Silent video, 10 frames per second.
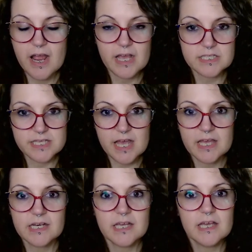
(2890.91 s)

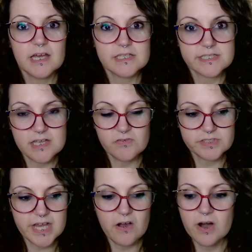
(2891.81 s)
anxiety, and
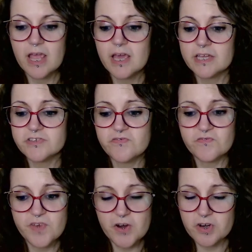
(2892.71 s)
self-doubt. It's
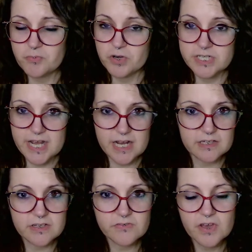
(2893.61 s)
very
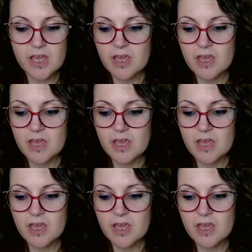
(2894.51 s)
protective.